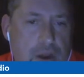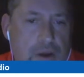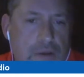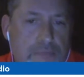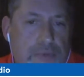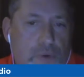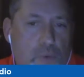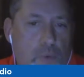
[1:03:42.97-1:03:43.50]

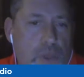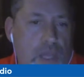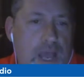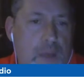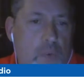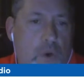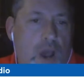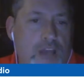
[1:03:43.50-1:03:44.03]
Aaron, but will
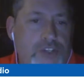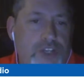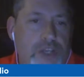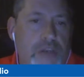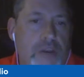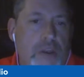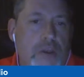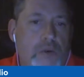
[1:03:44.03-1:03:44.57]
I watch
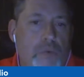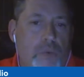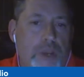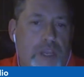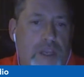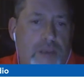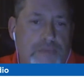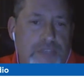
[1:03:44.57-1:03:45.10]
it
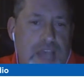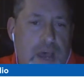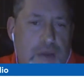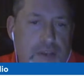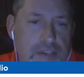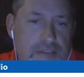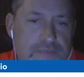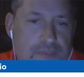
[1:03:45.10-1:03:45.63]
when it comes
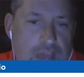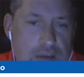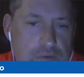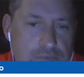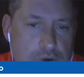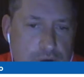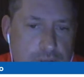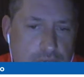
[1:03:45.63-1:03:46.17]
out, his
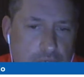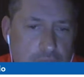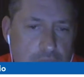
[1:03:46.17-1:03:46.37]
final verdict?